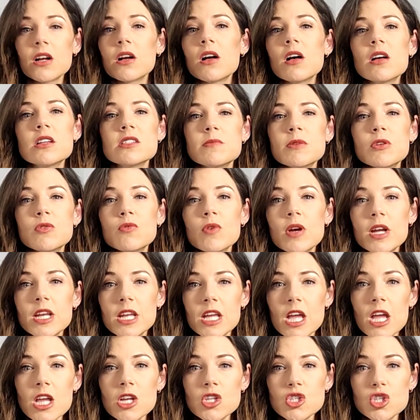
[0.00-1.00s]
and cosmic
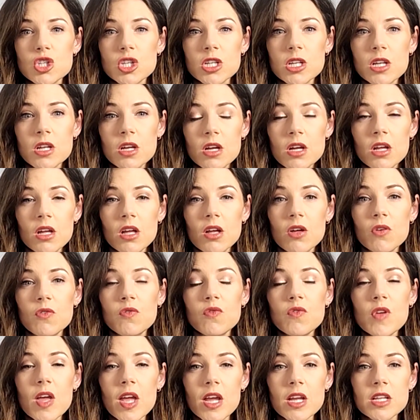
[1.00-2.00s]
radiation
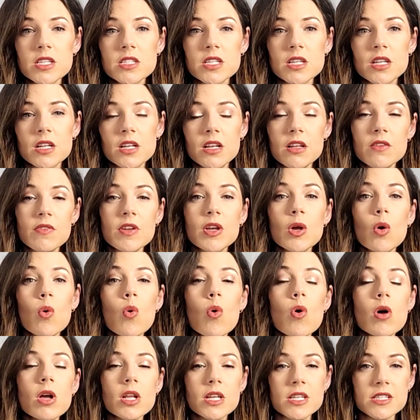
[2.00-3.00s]
affect living
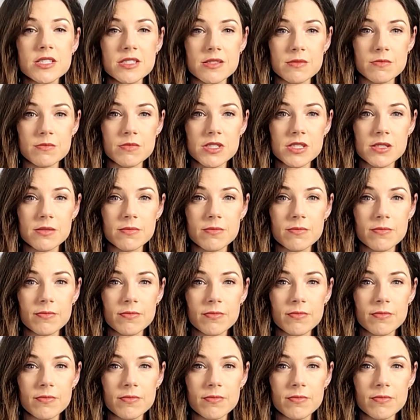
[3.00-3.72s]
organisms.